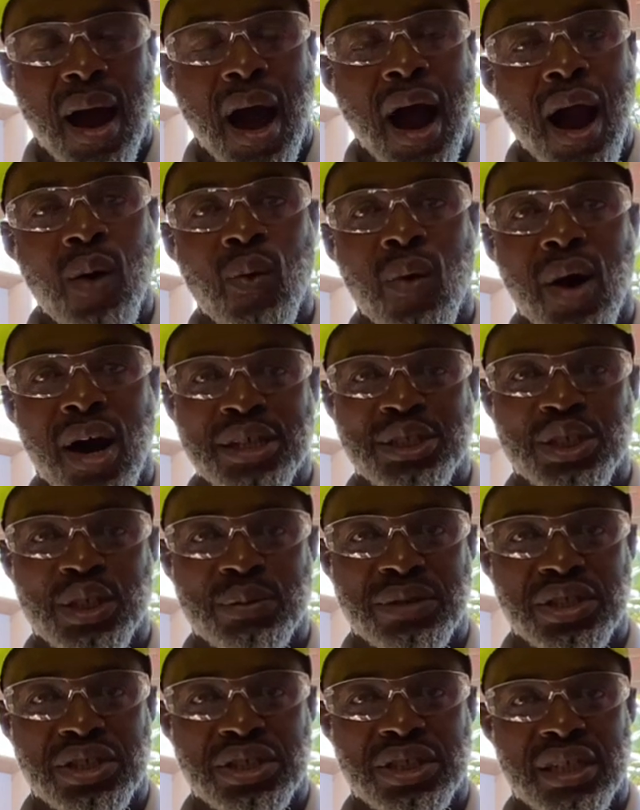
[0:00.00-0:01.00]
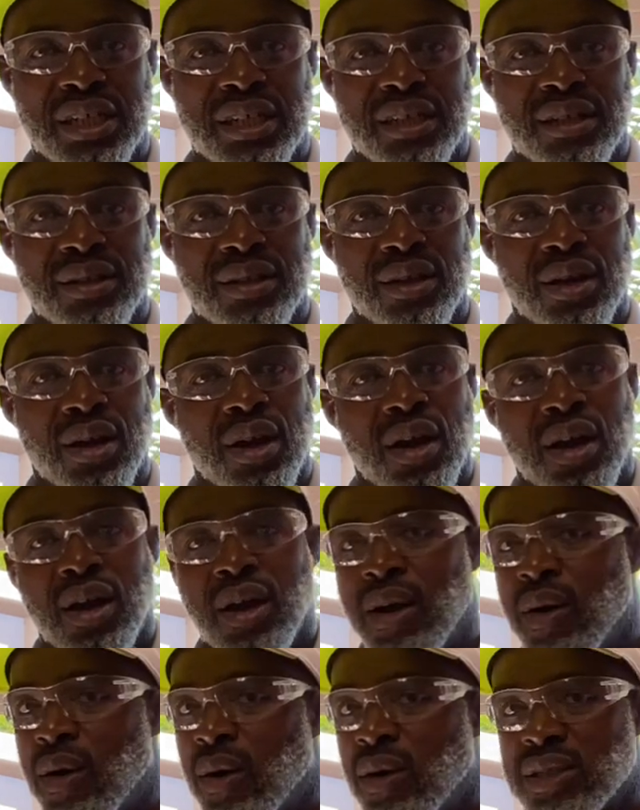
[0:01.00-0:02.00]
Our washing machine
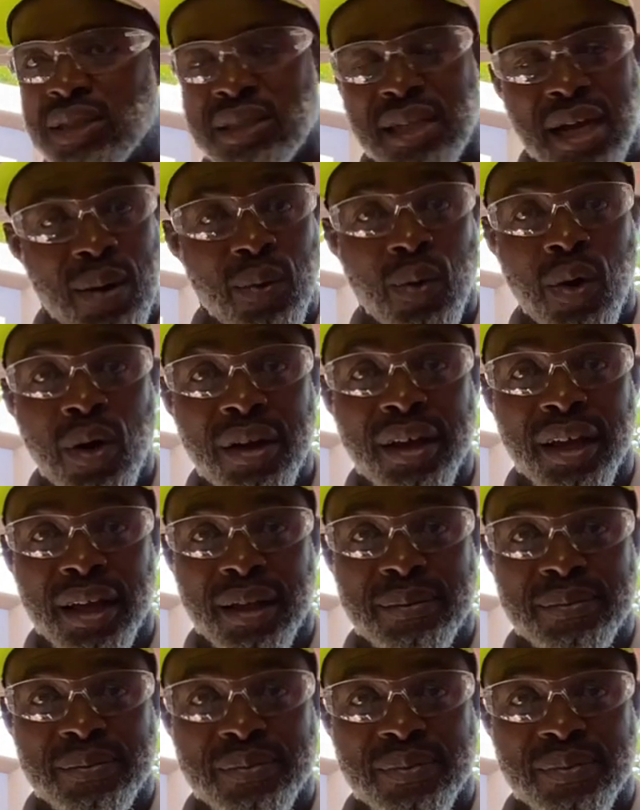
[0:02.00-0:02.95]
stopped working.